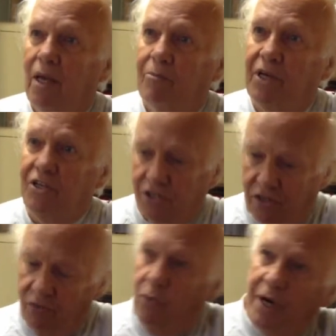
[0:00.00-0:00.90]
pieces
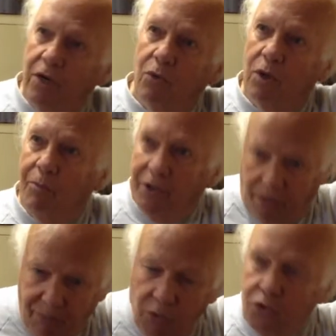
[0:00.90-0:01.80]
to where you put
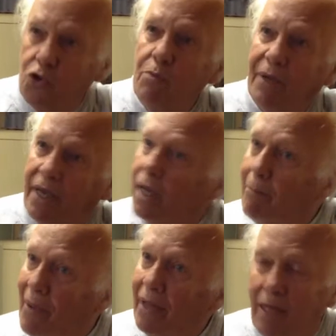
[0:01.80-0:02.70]
the tubing in
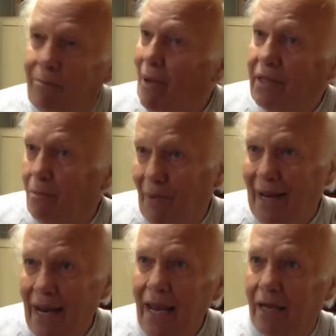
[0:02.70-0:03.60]
and bend. They bent it by
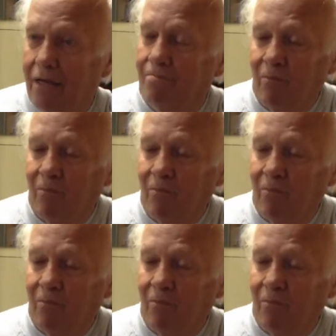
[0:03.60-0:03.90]
hand.